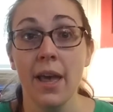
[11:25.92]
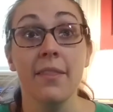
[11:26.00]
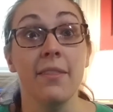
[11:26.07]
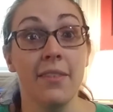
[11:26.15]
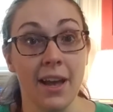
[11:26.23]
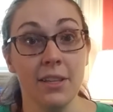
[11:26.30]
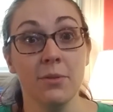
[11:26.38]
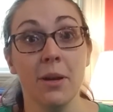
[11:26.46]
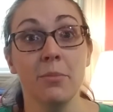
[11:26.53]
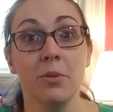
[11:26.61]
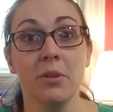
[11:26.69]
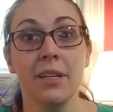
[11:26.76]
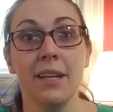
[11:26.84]
that's what I'm
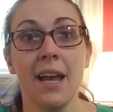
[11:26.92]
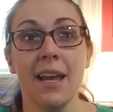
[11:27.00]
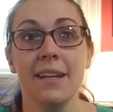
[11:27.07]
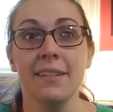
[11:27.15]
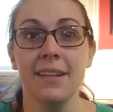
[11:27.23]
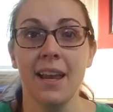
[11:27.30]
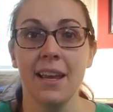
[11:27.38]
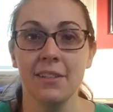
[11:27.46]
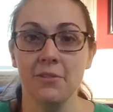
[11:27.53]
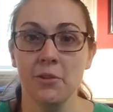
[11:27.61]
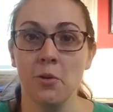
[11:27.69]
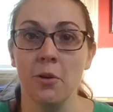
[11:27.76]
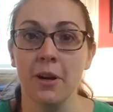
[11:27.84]
doing today. Today is
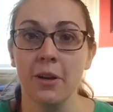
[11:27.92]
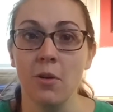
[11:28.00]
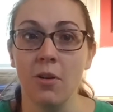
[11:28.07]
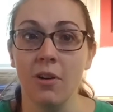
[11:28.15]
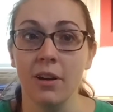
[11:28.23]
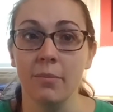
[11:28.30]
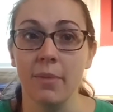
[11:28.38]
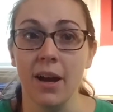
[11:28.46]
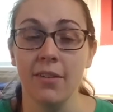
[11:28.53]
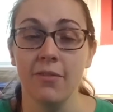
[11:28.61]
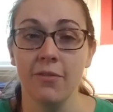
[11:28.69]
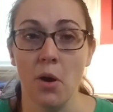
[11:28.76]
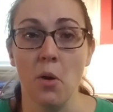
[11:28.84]
recorded on my
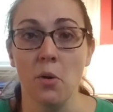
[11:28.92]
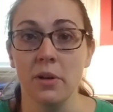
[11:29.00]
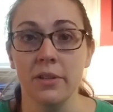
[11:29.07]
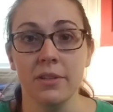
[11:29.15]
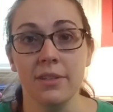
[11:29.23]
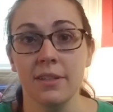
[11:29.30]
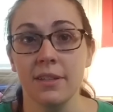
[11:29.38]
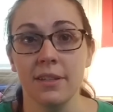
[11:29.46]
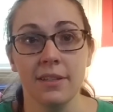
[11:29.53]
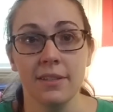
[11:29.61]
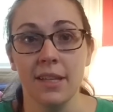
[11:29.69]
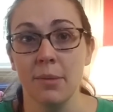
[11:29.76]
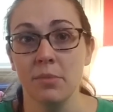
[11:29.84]
phone. It's just a
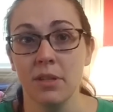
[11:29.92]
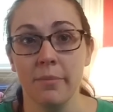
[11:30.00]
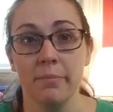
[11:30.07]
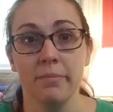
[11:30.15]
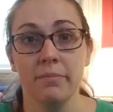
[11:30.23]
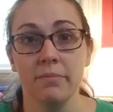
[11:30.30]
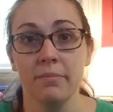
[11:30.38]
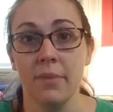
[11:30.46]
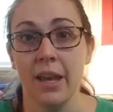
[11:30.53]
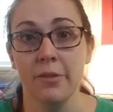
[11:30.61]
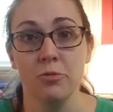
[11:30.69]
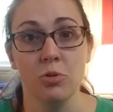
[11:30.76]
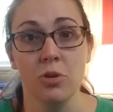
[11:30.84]
Samsung
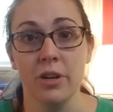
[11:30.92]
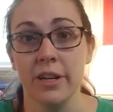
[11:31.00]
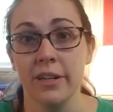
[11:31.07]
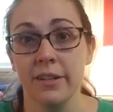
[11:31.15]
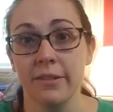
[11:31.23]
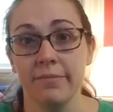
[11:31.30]
Android